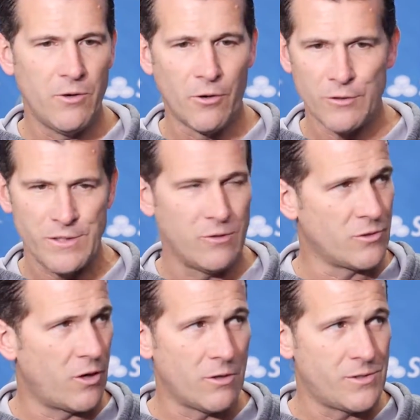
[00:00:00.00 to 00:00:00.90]
You're going to see those
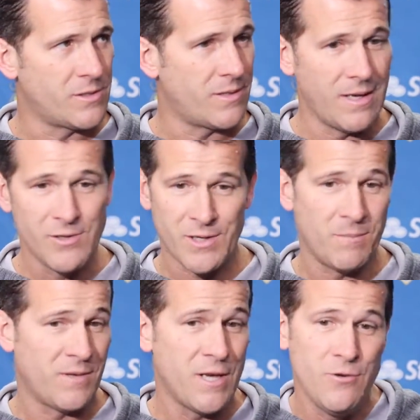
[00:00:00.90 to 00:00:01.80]
guards, they just
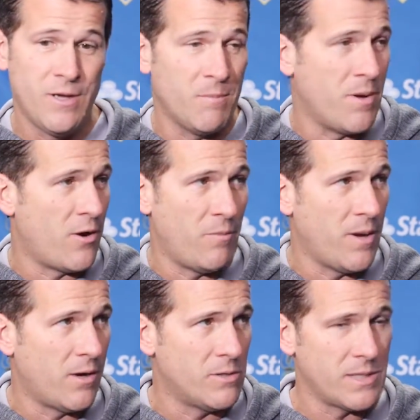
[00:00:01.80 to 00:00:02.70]
continue to get better and
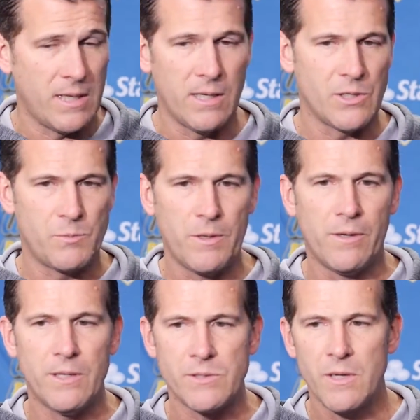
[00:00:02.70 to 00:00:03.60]
better as they get
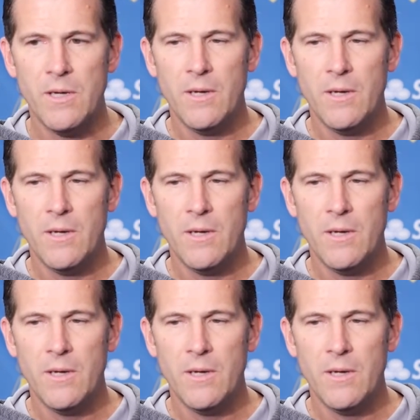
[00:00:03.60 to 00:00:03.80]
experience.